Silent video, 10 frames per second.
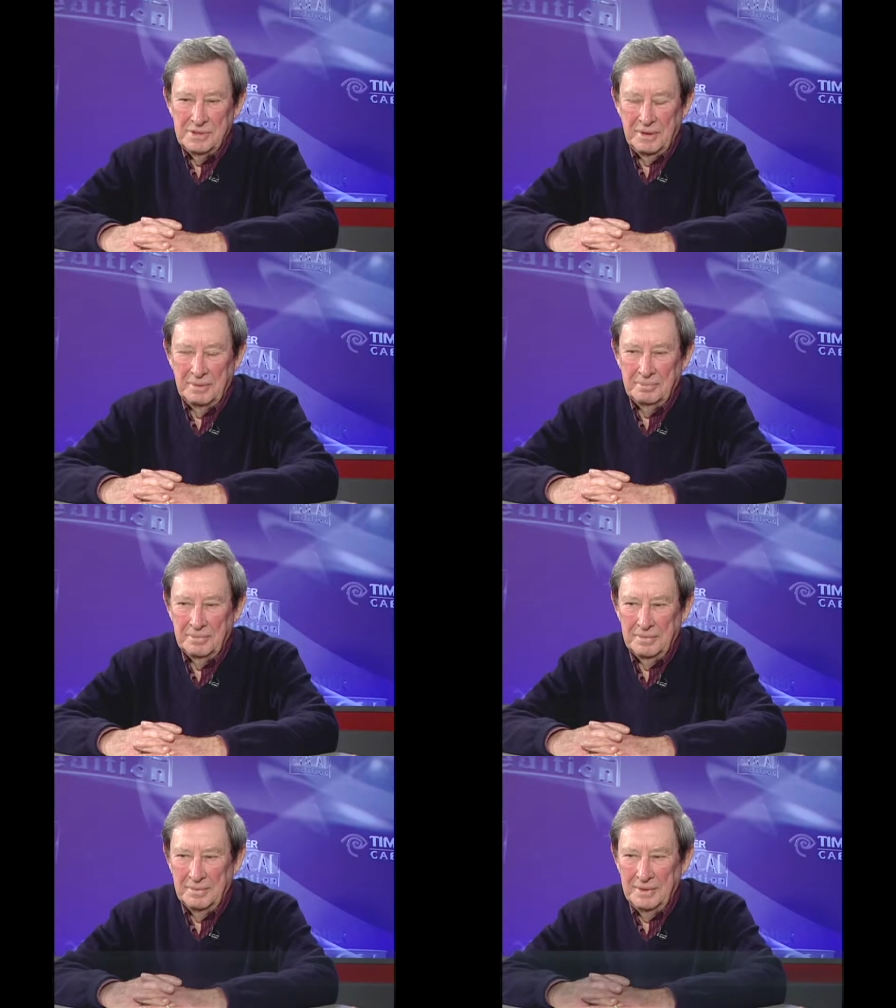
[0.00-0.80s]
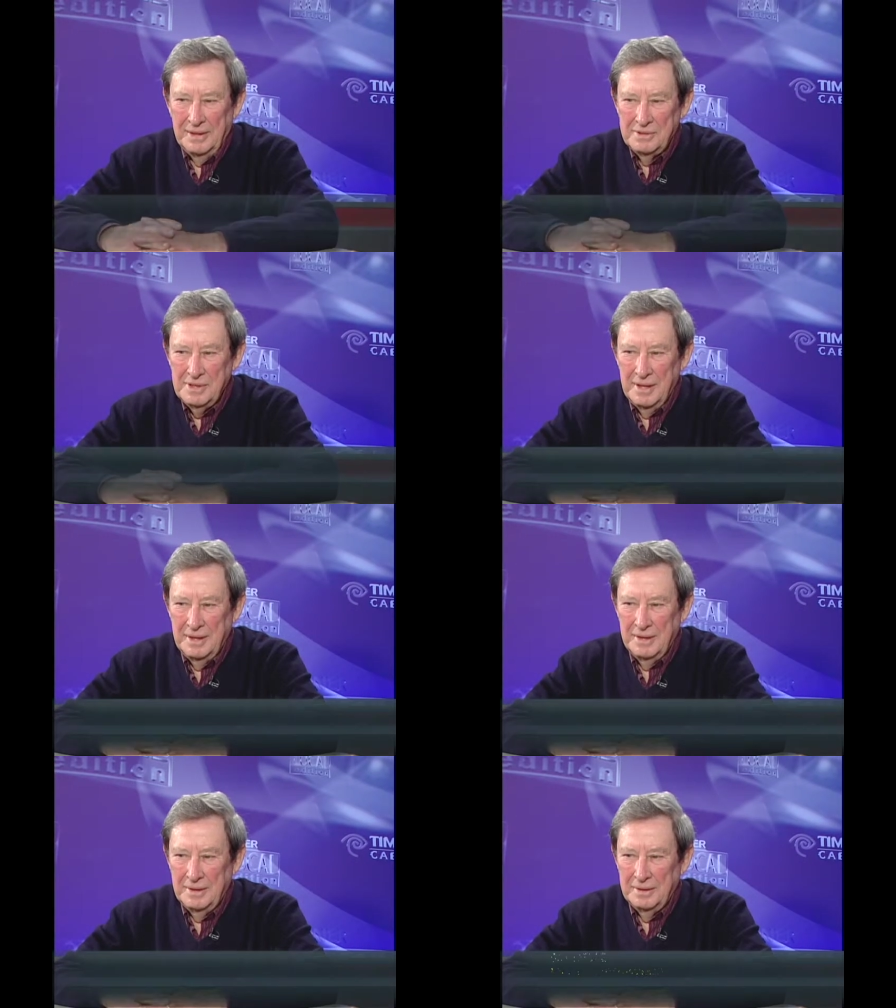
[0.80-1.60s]
uh, that's
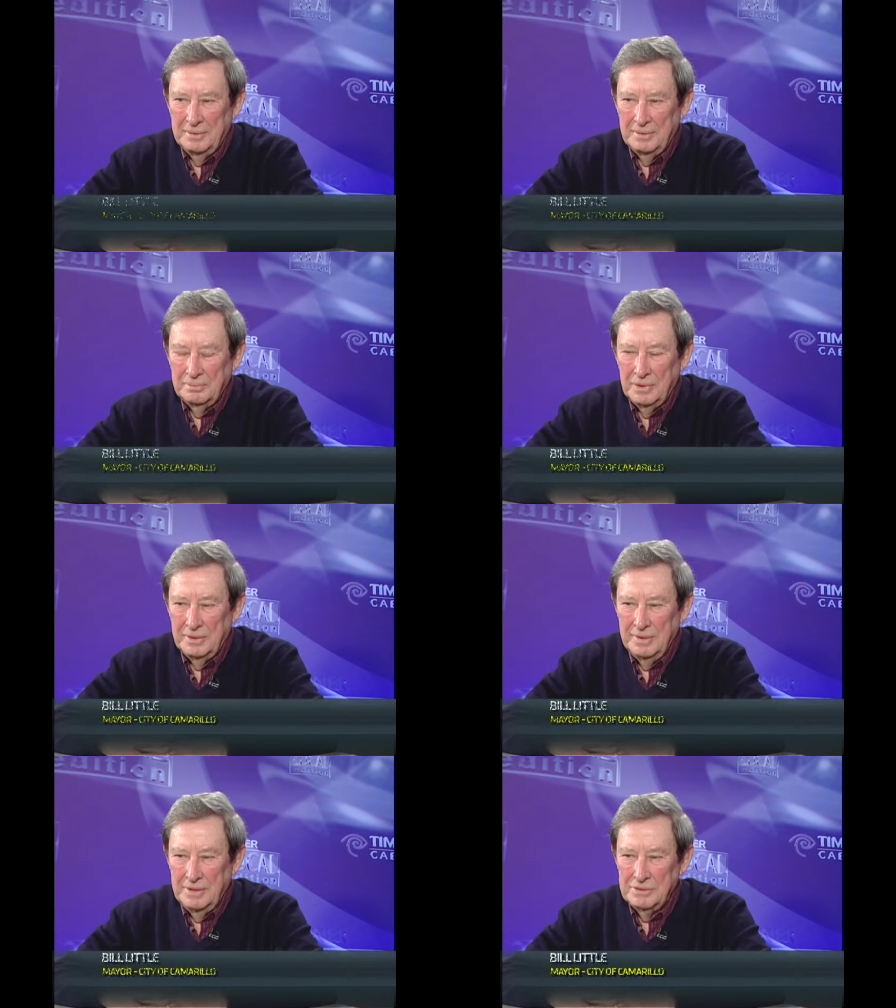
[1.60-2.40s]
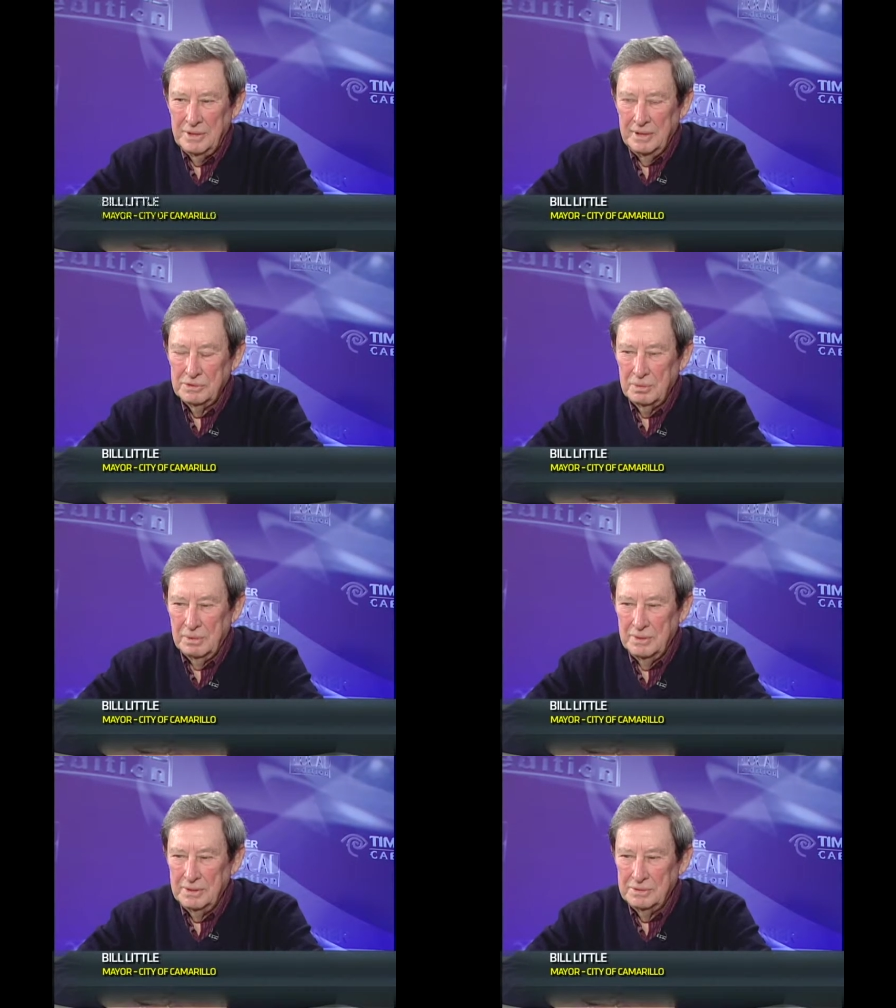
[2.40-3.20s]
a uh, one of these things where
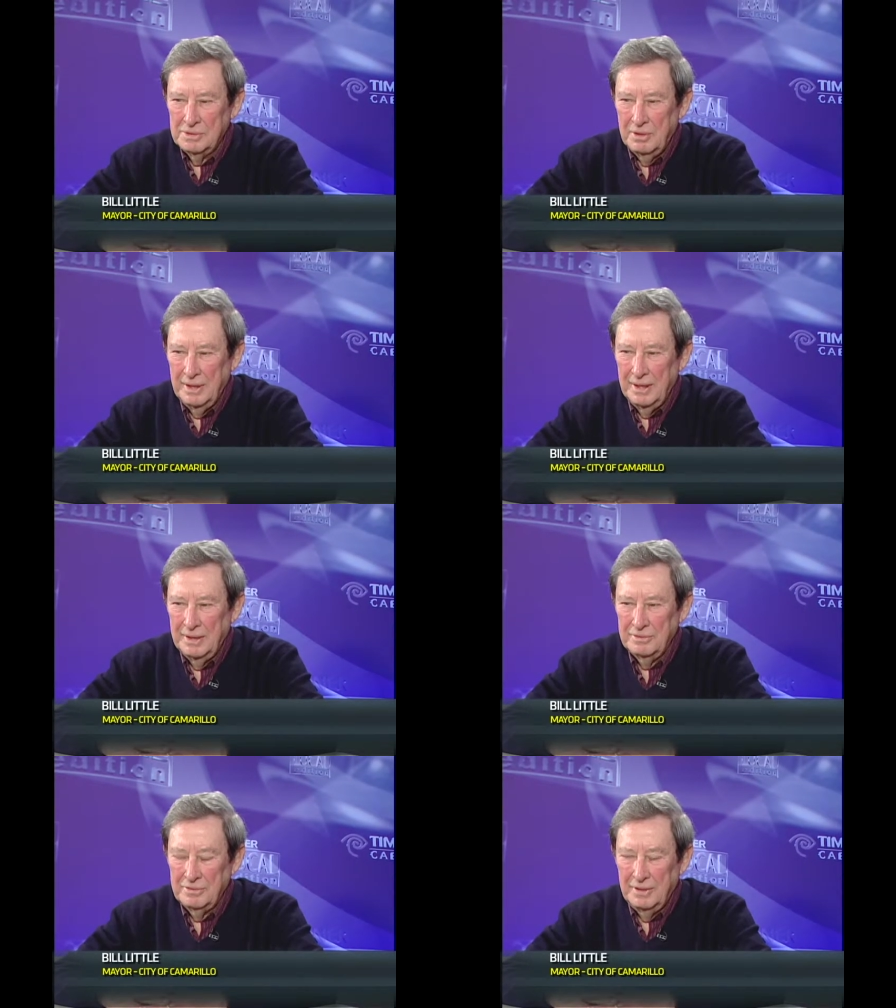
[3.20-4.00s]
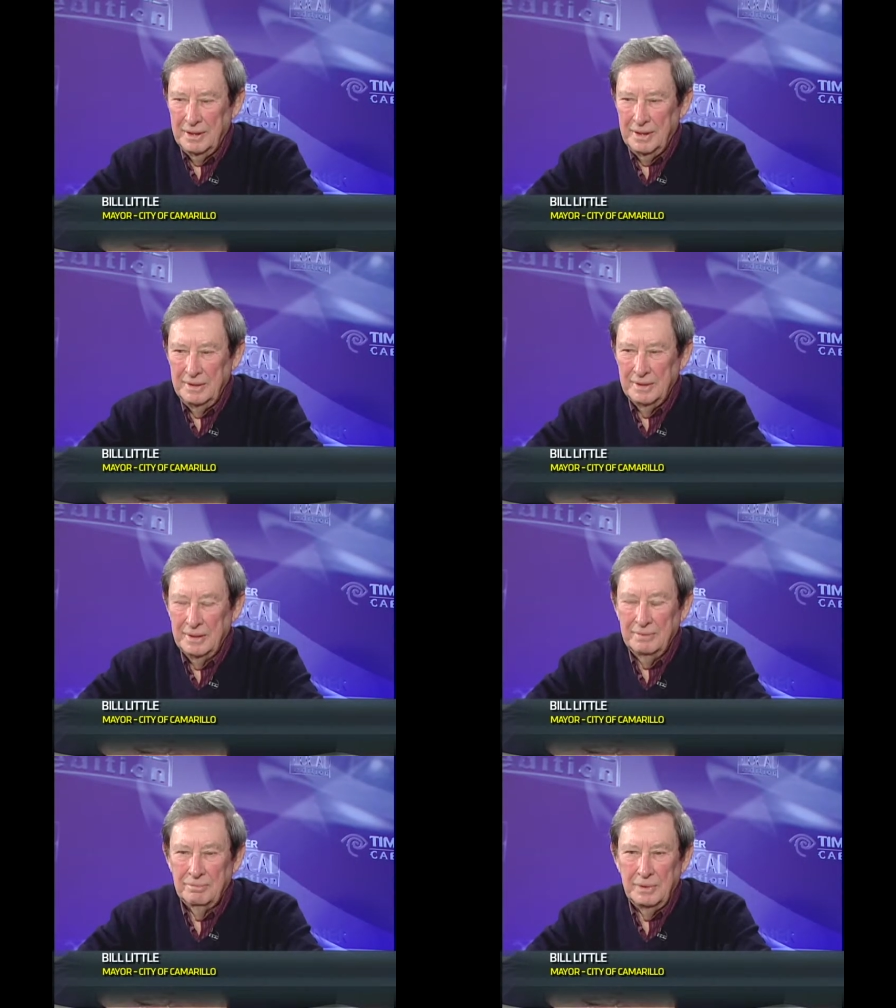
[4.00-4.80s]
we started out thinking that
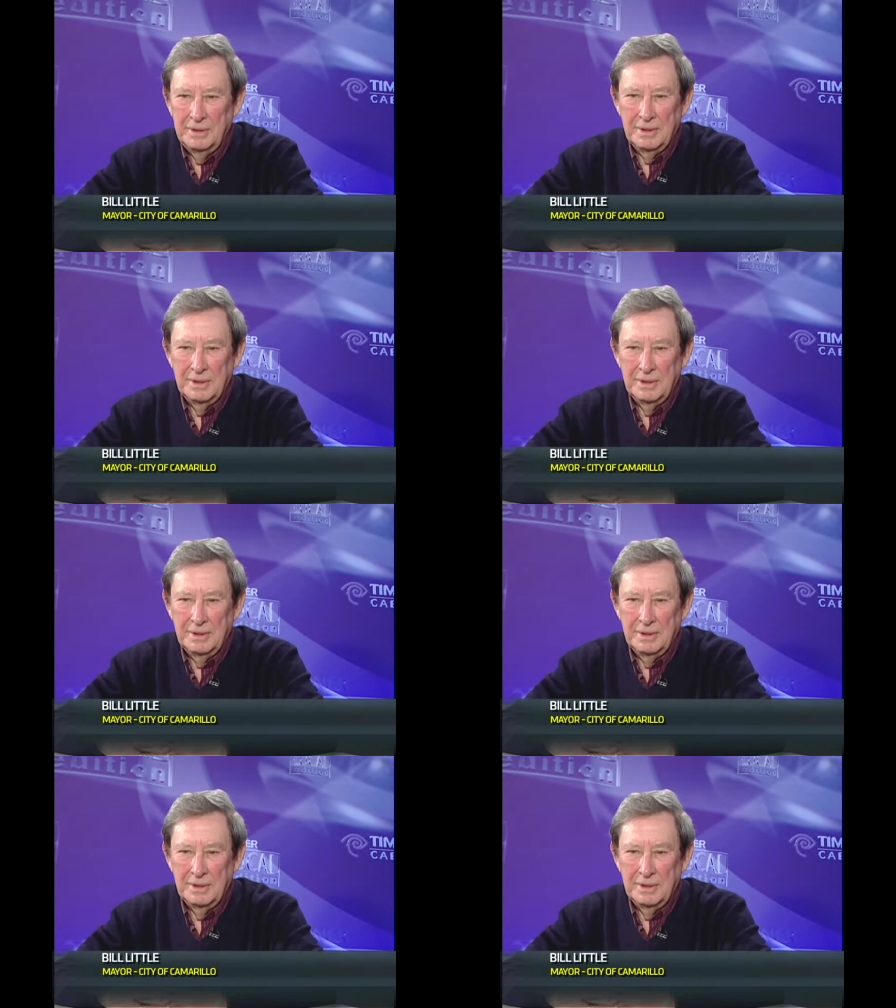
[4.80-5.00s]
if we could